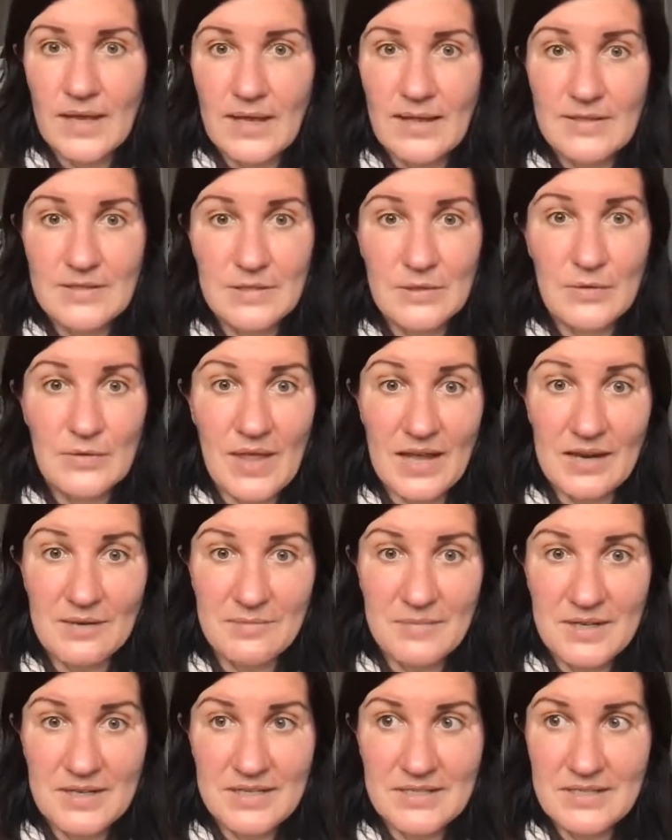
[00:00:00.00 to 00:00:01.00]
So that
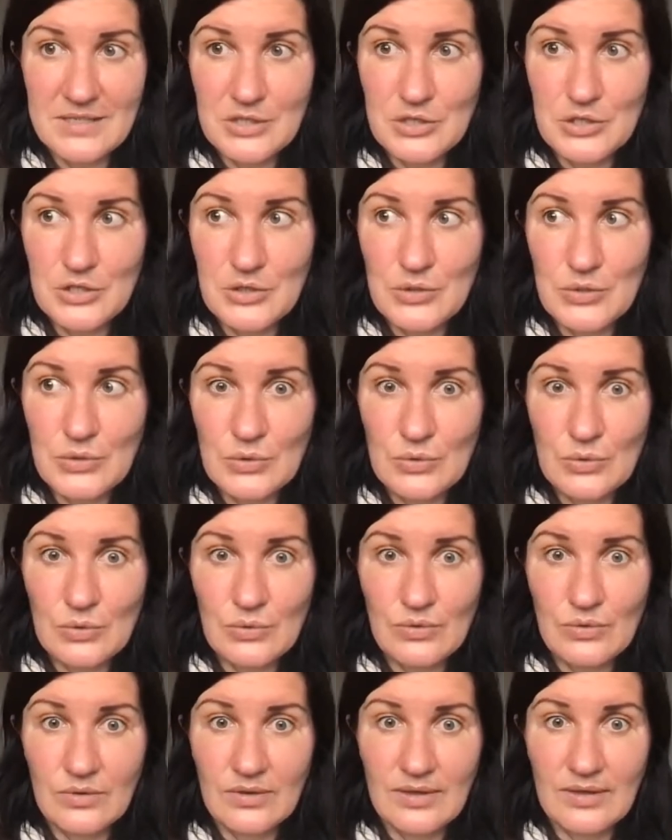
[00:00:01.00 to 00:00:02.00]
means that
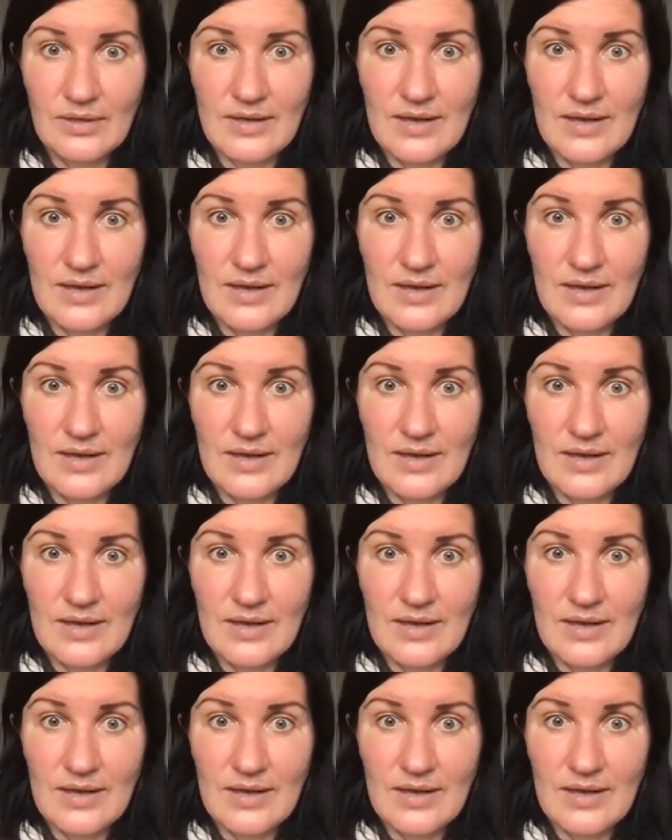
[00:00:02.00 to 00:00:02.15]
you